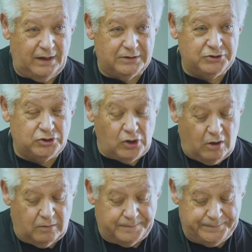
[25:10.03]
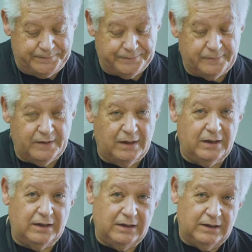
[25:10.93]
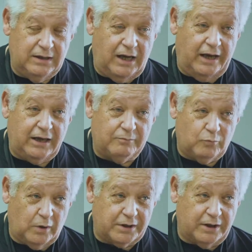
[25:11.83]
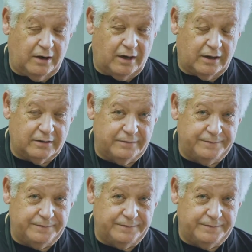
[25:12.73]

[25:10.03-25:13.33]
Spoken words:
So, I kept working on it.